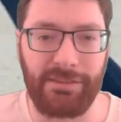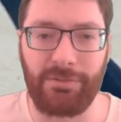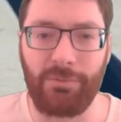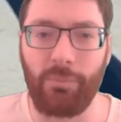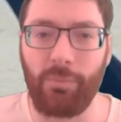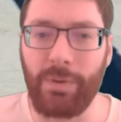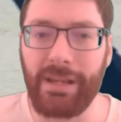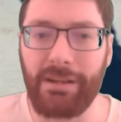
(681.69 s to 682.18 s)

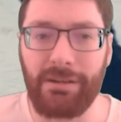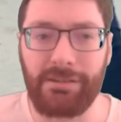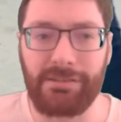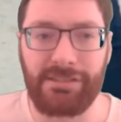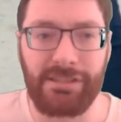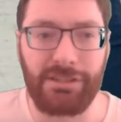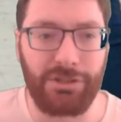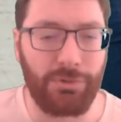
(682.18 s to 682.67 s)
and
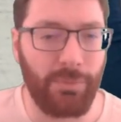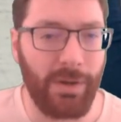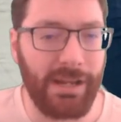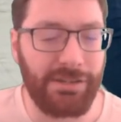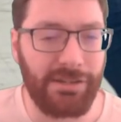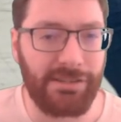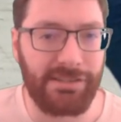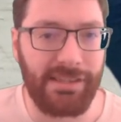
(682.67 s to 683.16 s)
weird
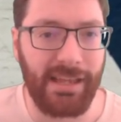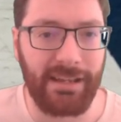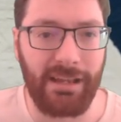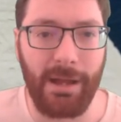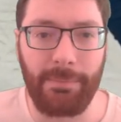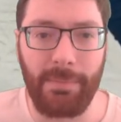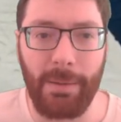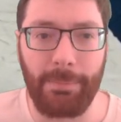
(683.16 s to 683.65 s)
situations that
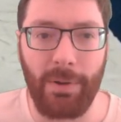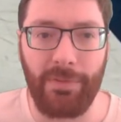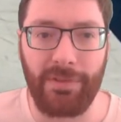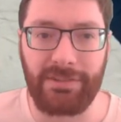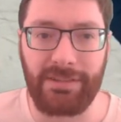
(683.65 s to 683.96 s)
come up all the